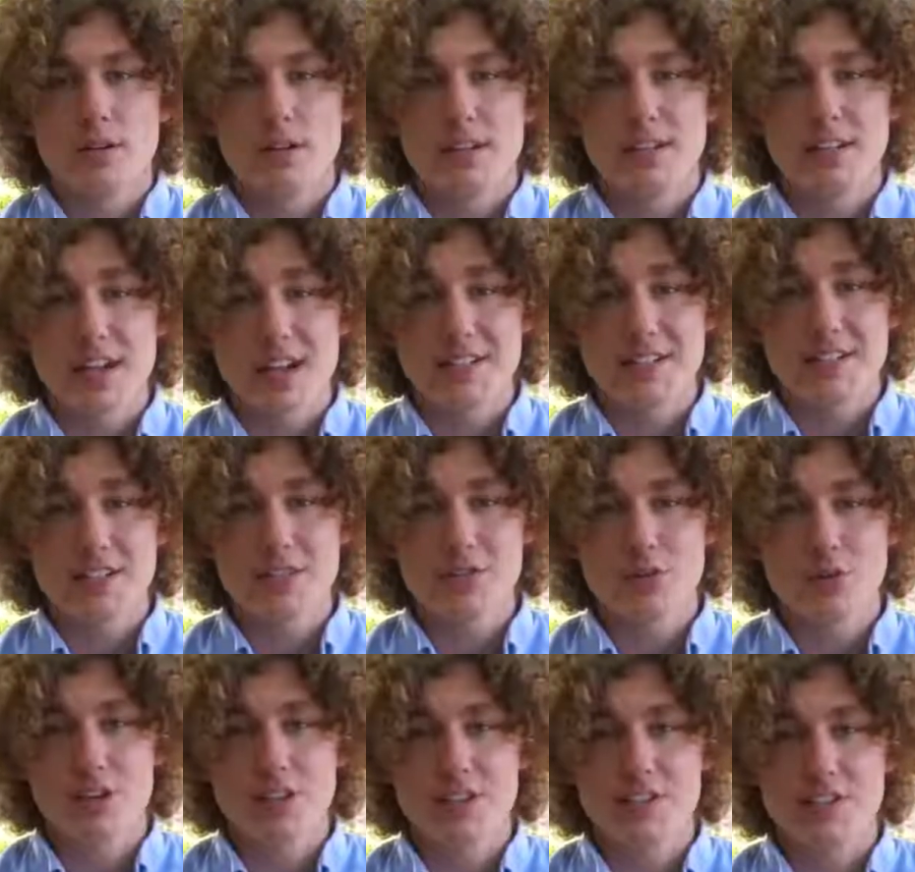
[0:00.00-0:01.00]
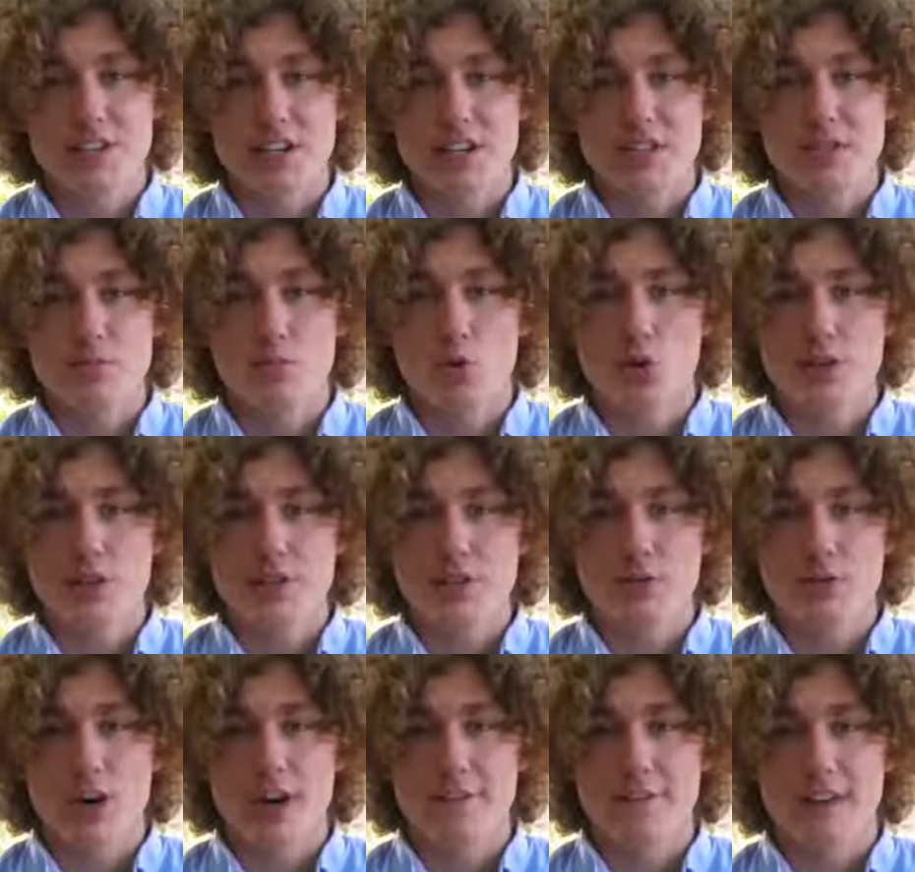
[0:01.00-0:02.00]
In 1926,
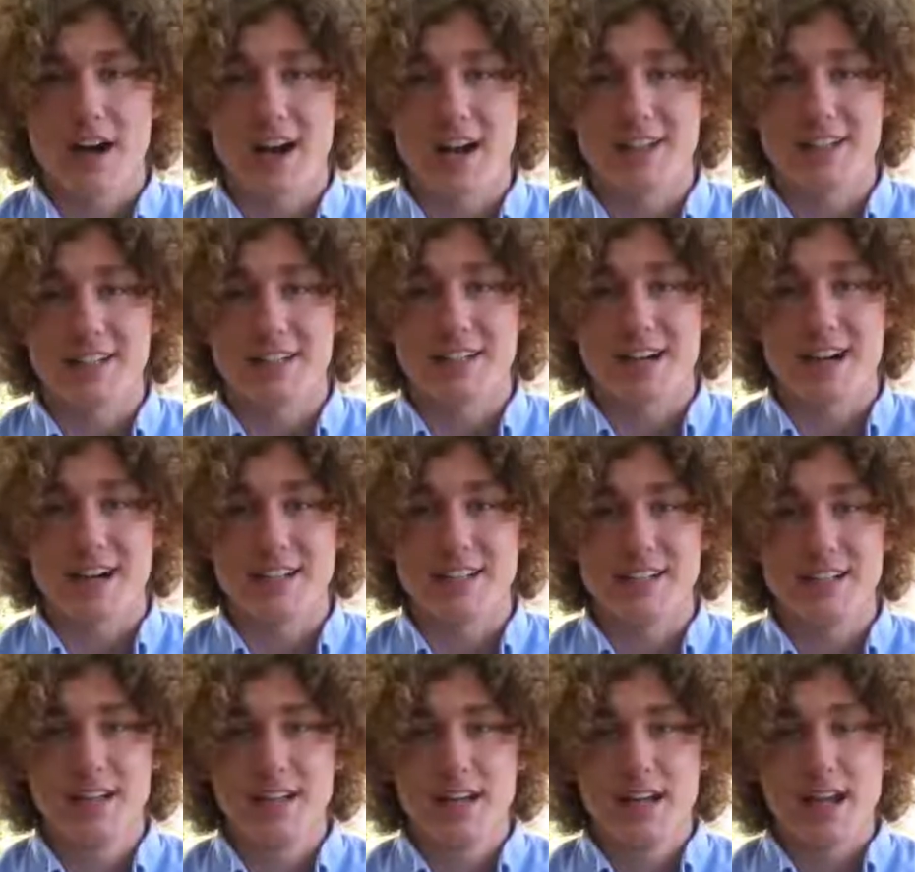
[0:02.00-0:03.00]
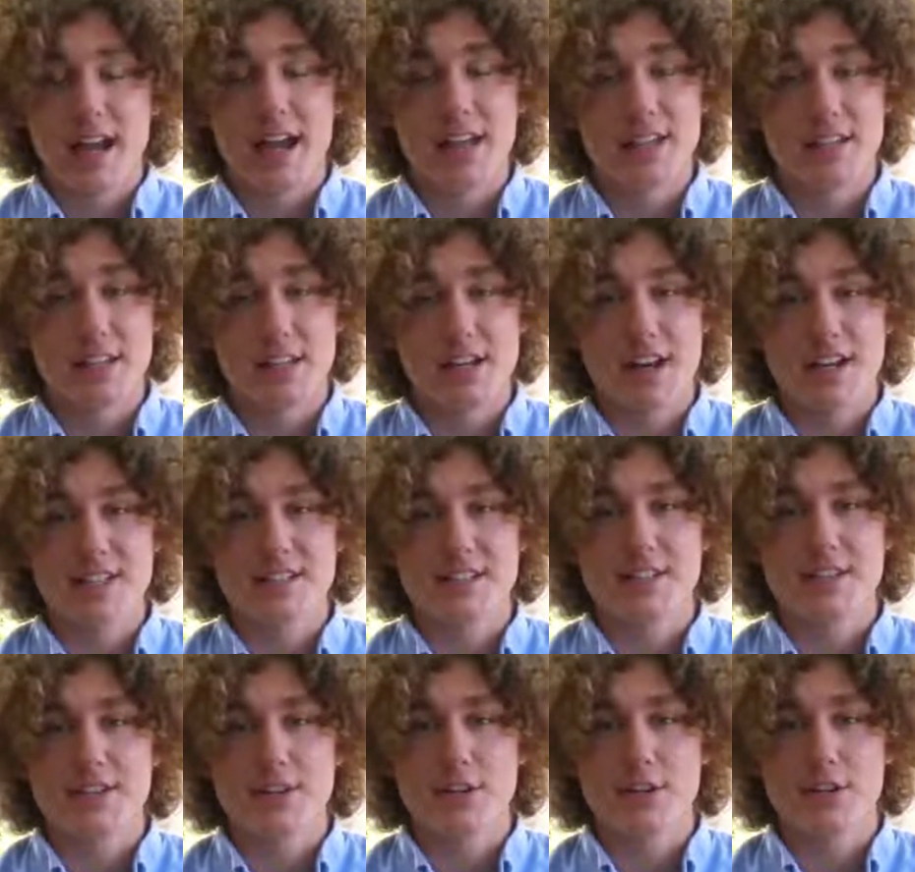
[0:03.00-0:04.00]
Moyer's wife, Ida, died, and the
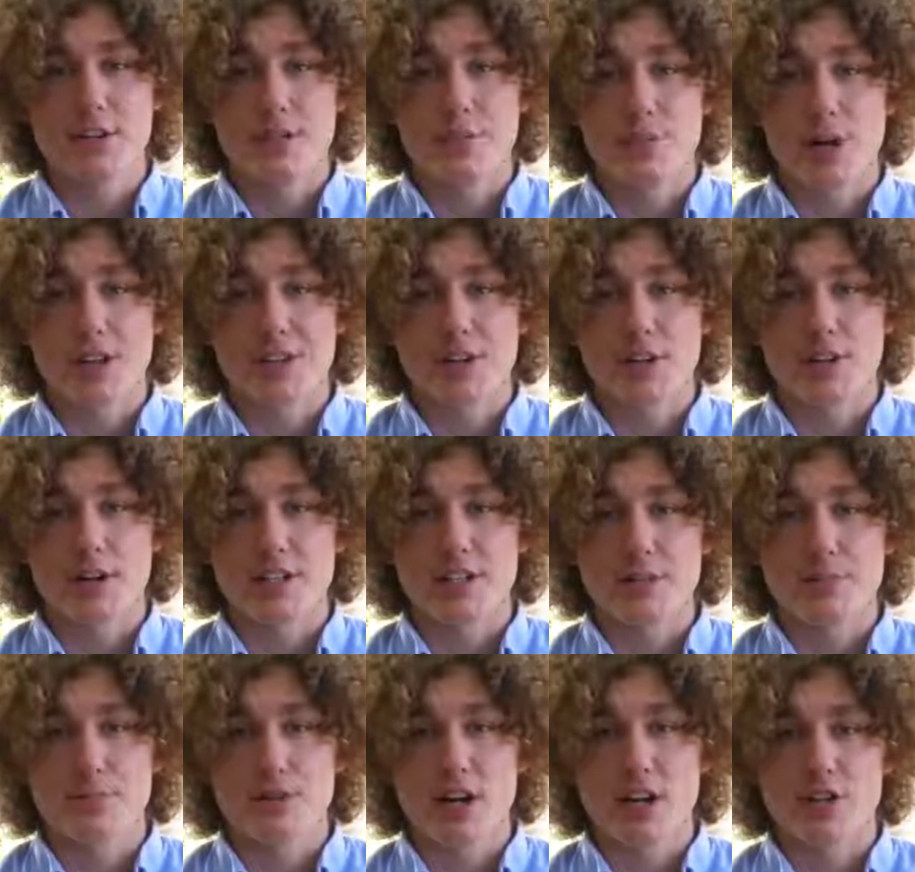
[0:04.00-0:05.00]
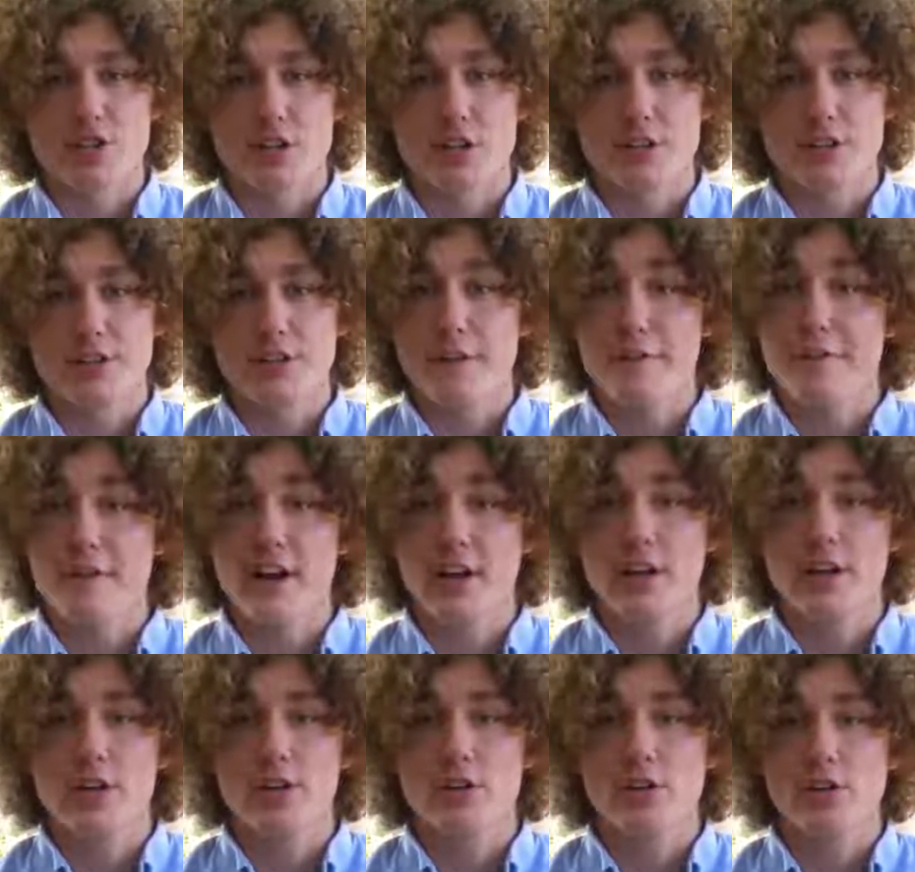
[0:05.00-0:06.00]
1930s brought the Great Depression. The fair
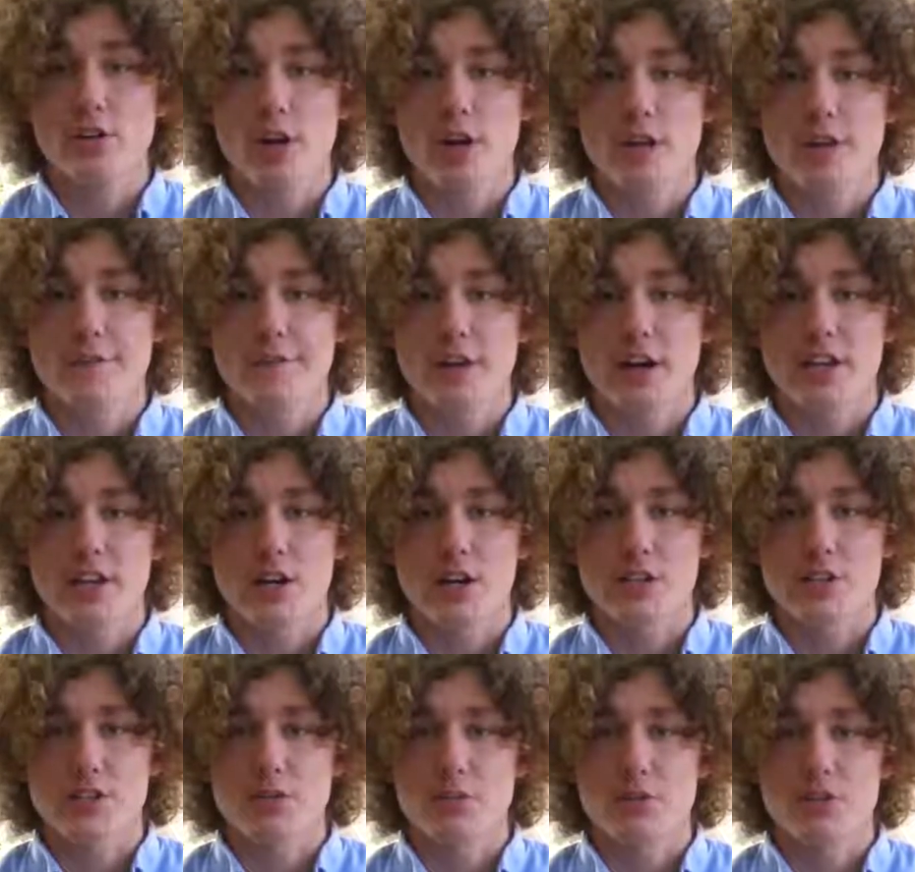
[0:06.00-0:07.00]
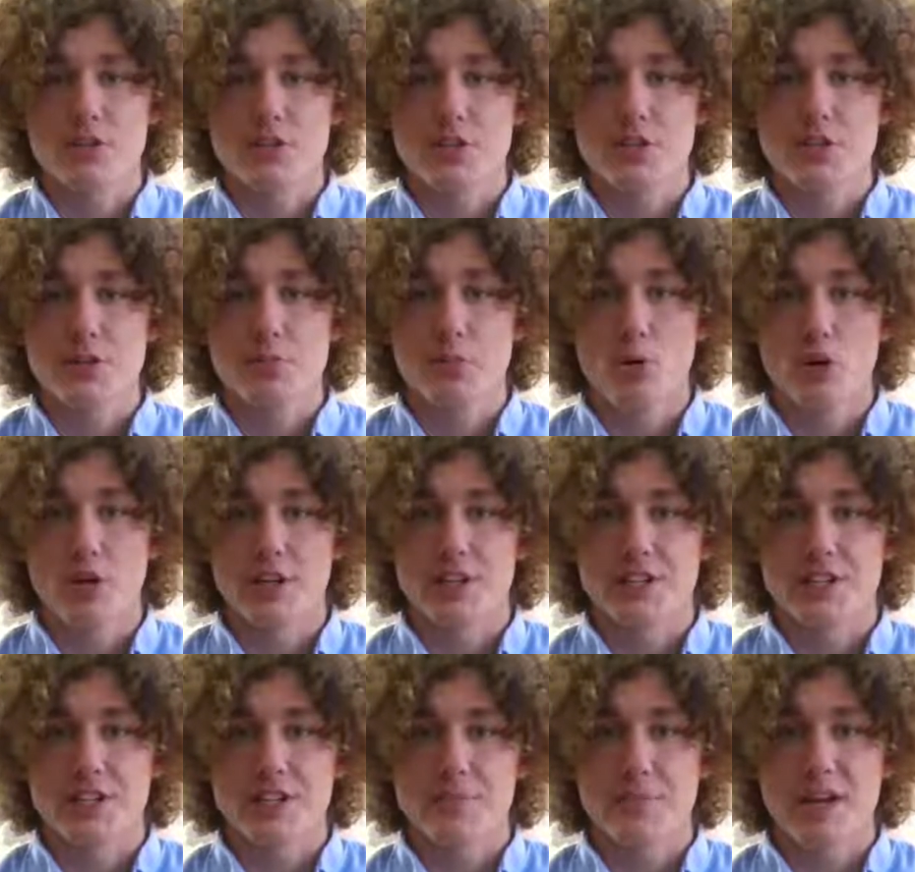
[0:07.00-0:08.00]
could no longer find customers to support
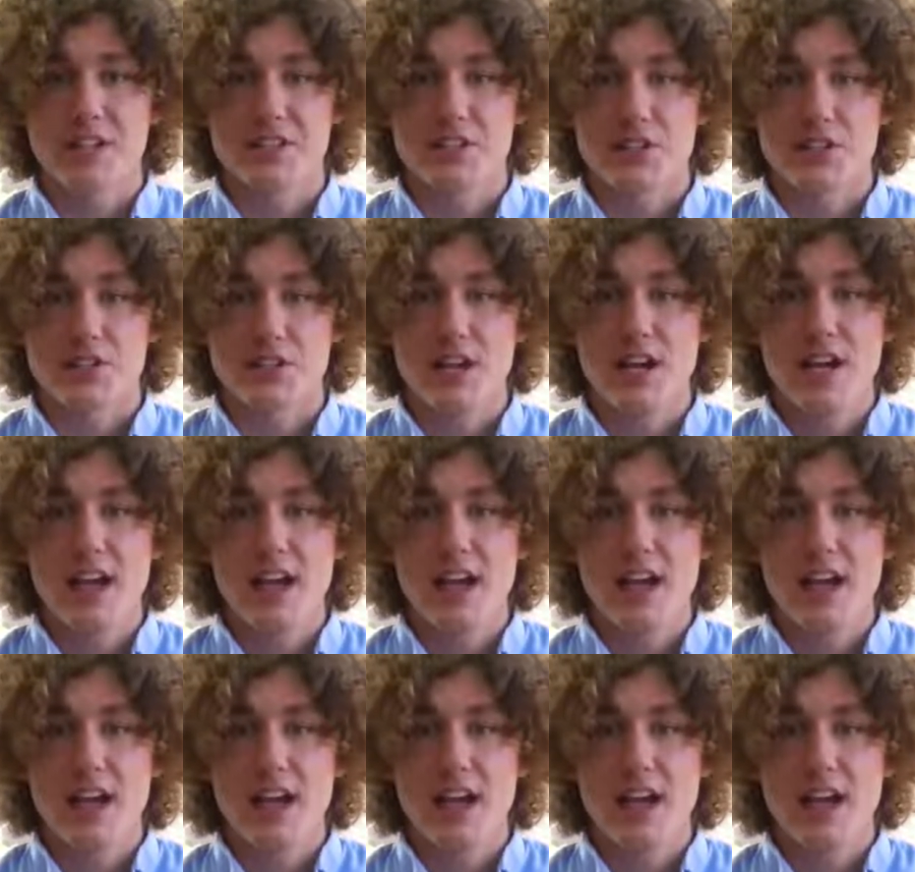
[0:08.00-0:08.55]
its expenses,